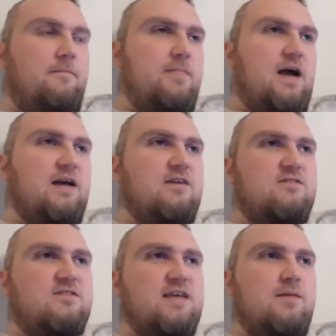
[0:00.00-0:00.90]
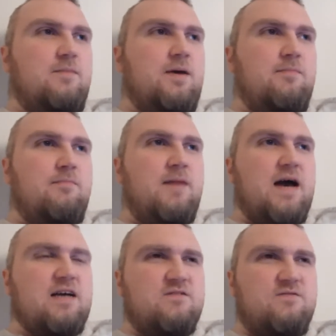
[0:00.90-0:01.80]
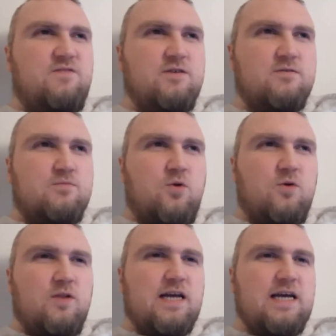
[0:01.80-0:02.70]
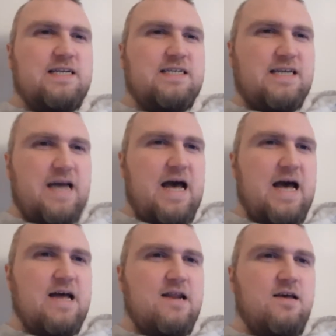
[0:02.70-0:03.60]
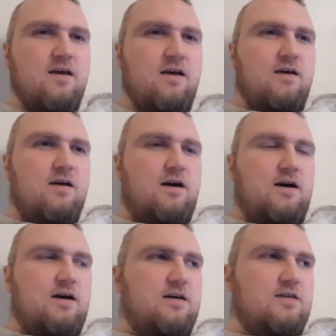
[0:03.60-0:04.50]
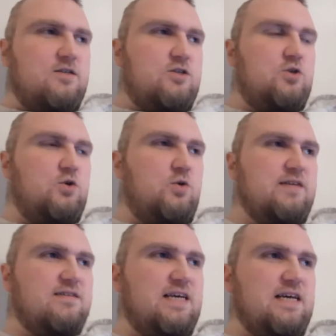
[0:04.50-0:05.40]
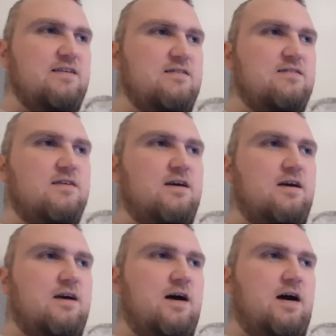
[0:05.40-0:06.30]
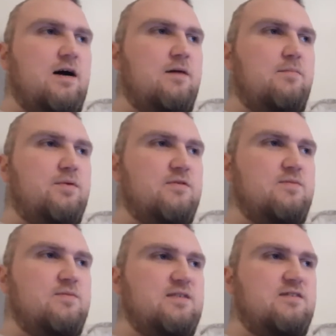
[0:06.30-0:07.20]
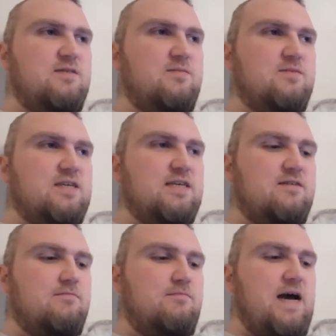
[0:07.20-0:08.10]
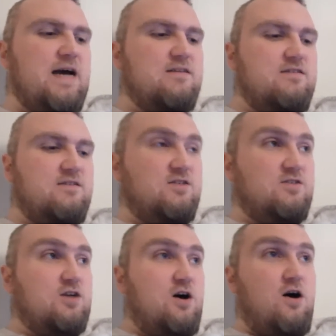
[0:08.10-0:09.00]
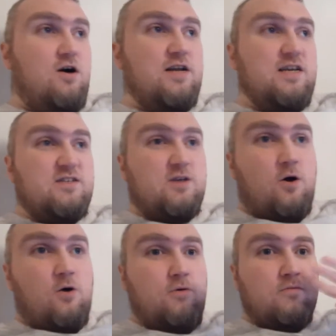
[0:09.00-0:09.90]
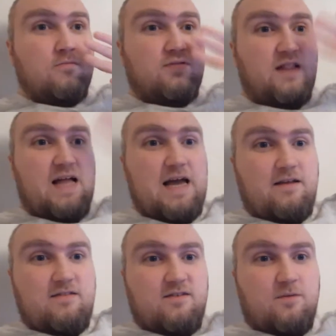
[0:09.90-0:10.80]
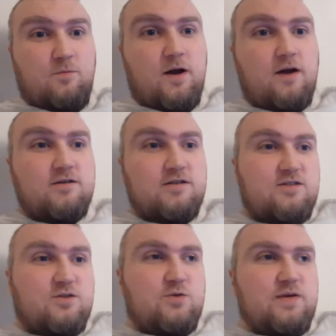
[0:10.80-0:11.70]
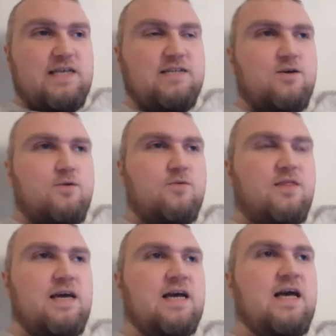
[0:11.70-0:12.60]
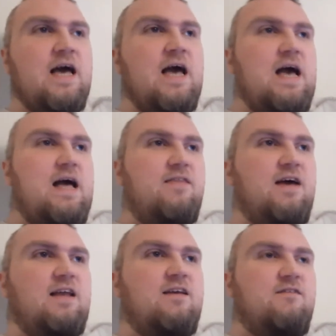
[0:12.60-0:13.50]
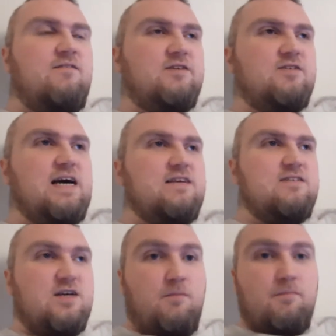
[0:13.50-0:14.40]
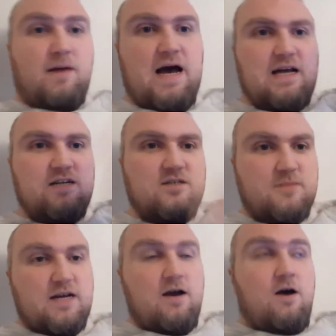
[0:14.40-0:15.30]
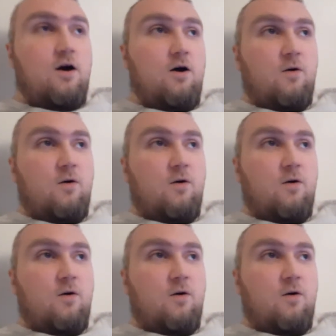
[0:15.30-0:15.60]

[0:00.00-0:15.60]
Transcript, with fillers: I could say that maybe Max feels more like a dad uh, to his kids, uh, but ultimately it seems like Max is just on his own planet somewhere, just doing his own thing and then he eventually has to come back and just like, oh